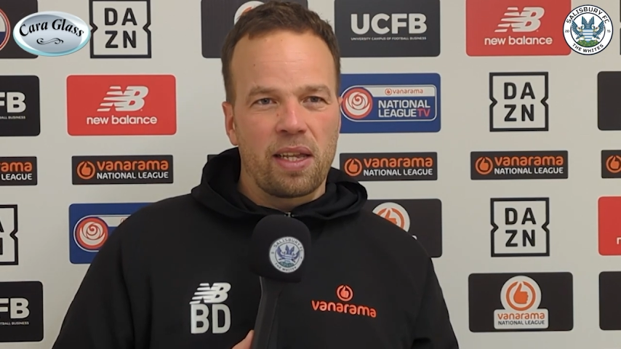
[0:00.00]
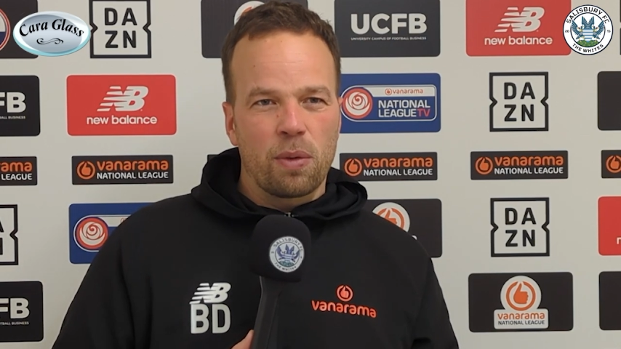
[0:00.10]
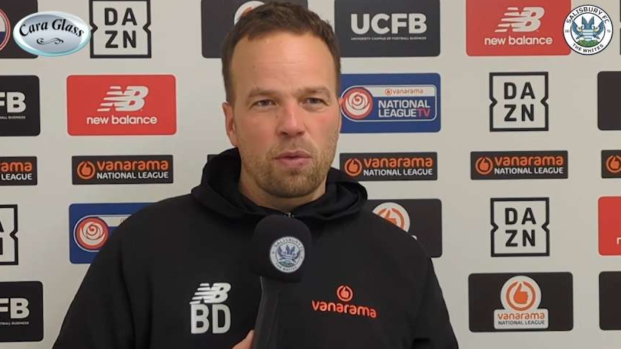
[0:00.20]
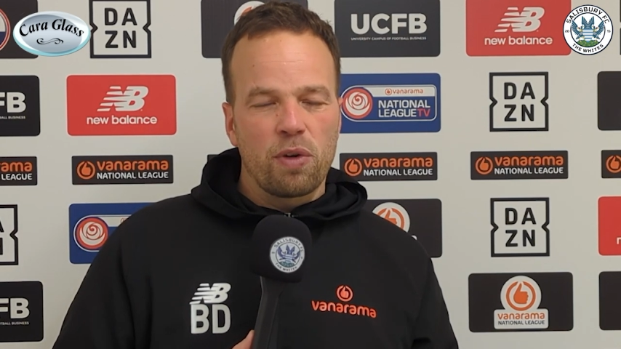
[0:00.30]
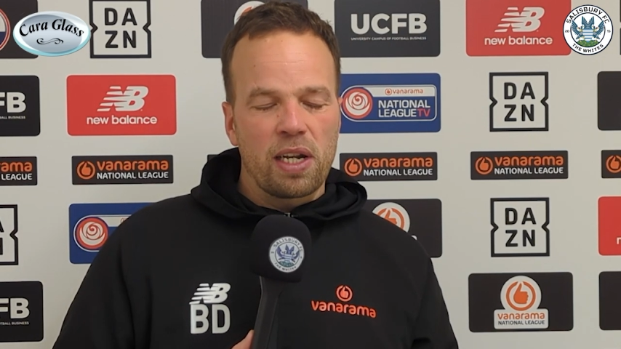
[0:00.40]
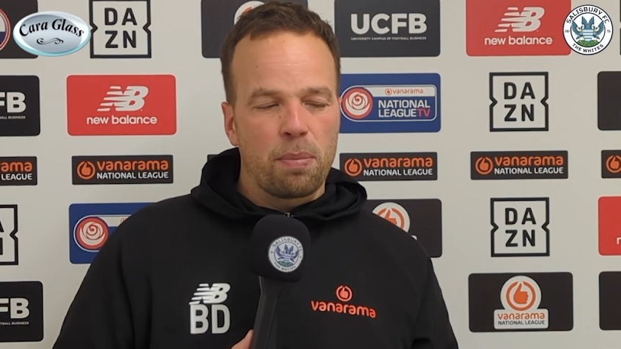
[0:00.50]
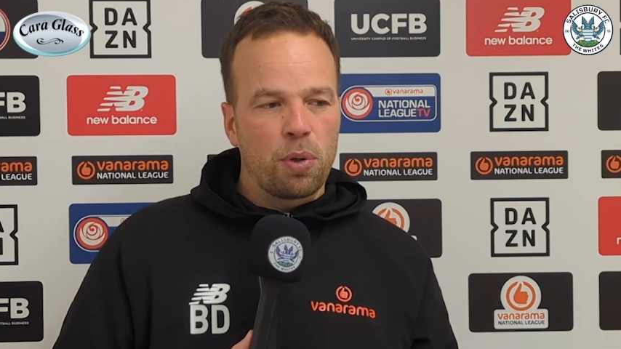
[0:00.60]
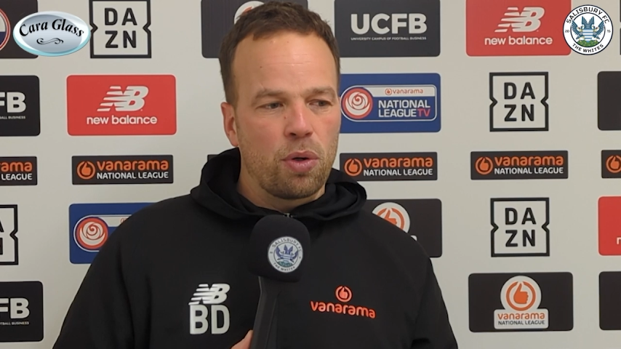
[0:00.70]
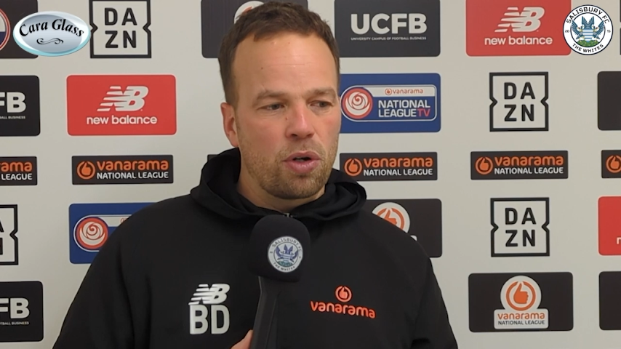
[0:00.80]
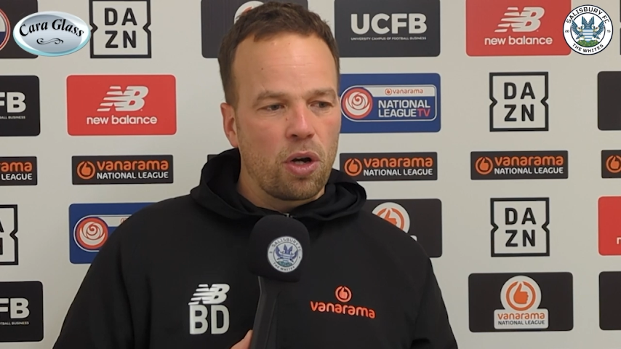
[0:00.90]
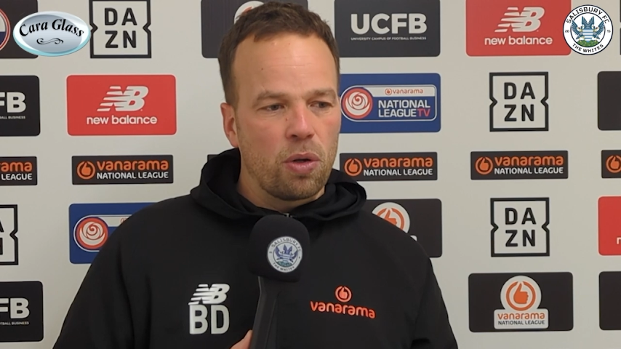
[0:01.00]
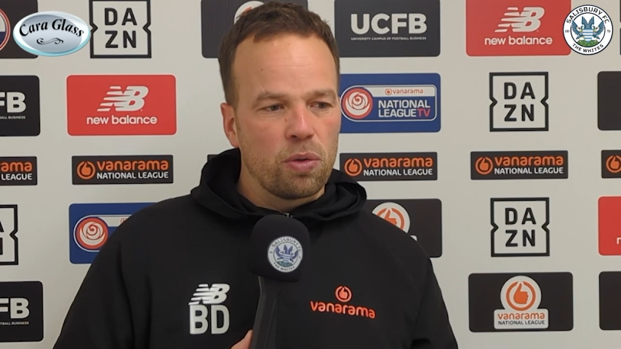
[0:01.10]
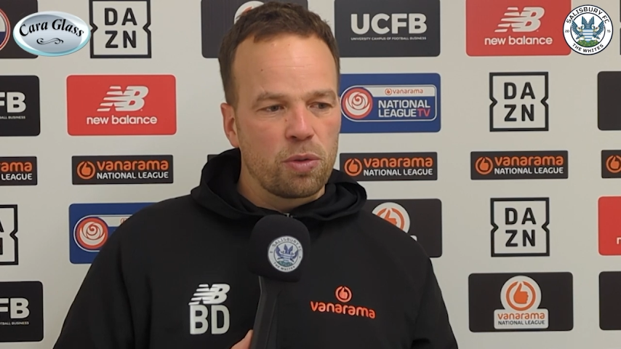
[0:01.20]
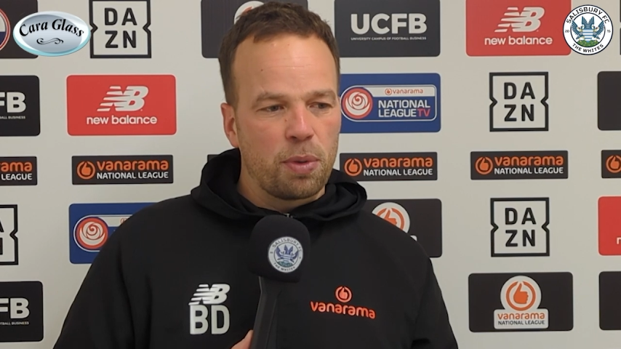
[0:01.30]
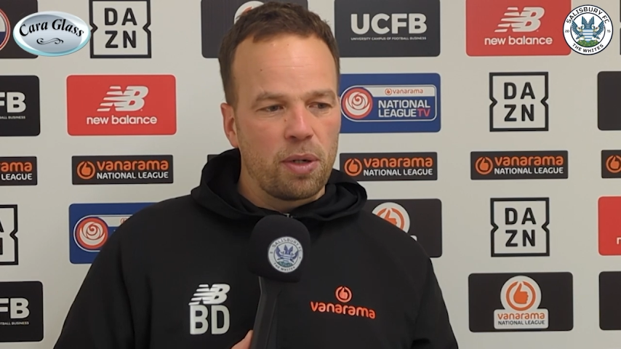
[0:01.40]
They were really poor
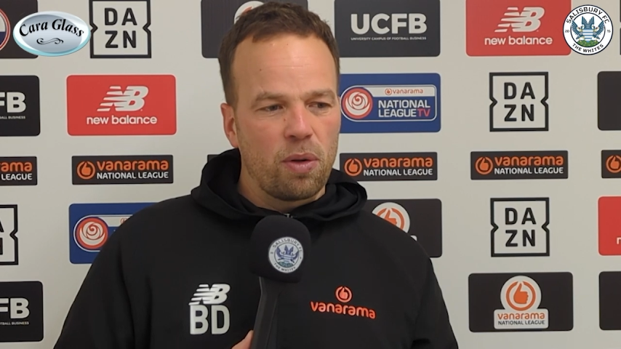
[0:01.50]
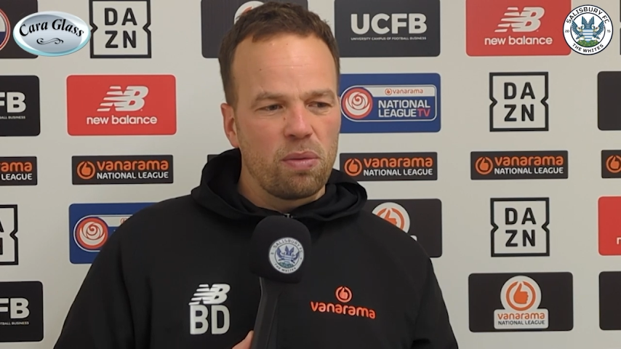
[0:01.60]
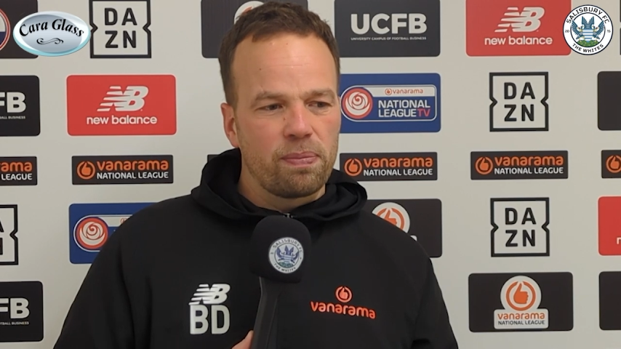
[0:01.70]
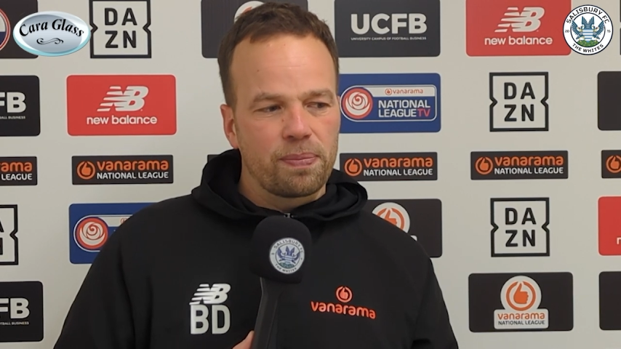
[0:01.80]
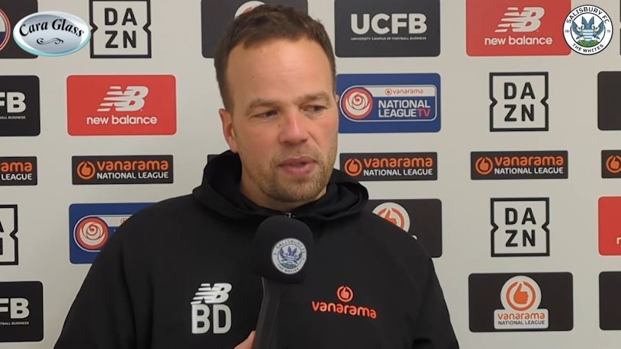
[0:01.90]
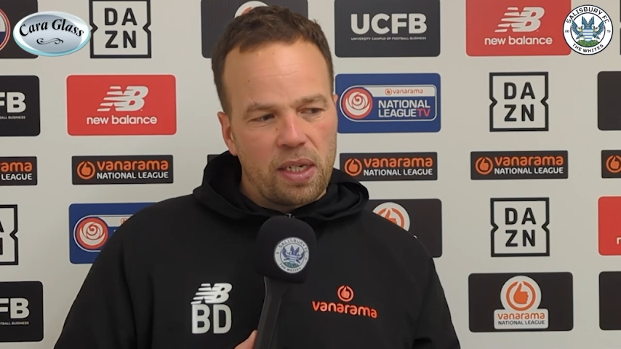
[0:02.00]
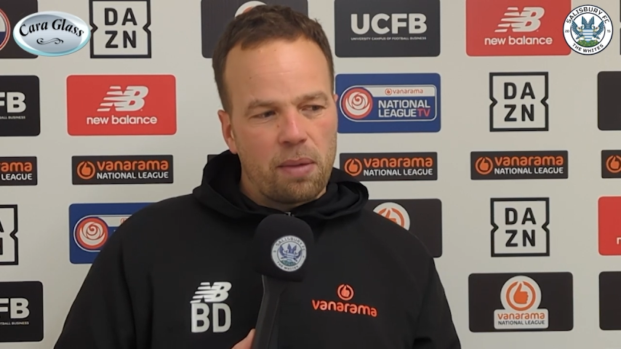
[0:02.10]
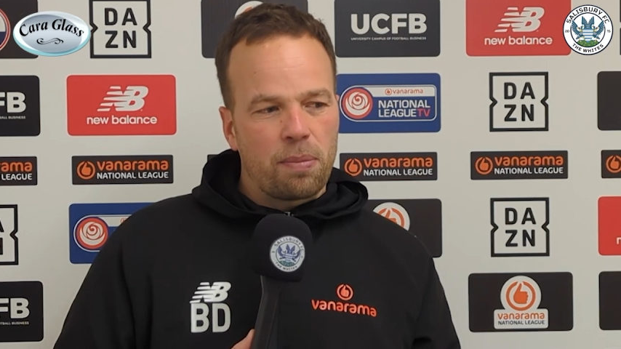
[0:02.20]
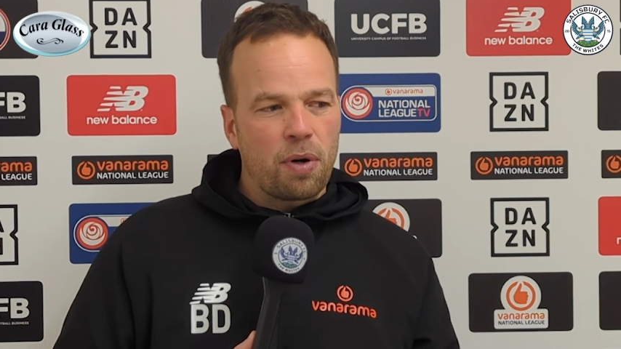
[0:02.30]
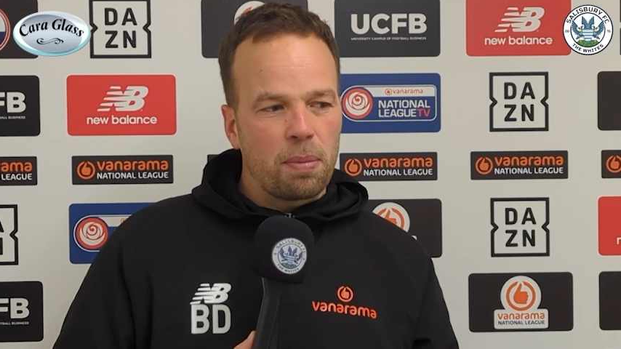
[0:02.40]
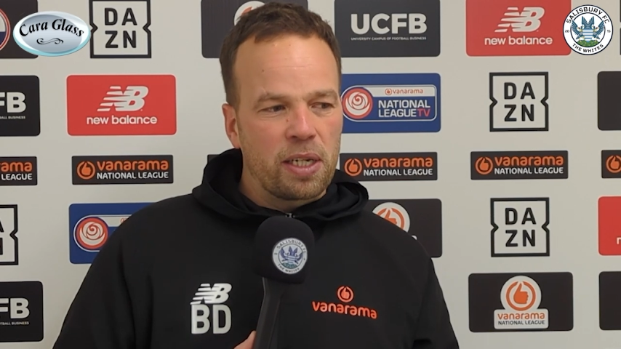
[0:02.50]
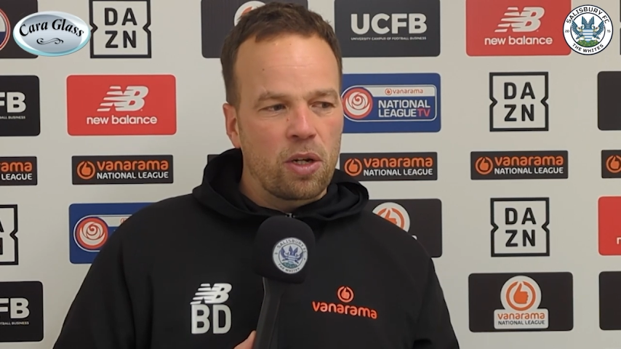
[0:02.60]
goals, but probably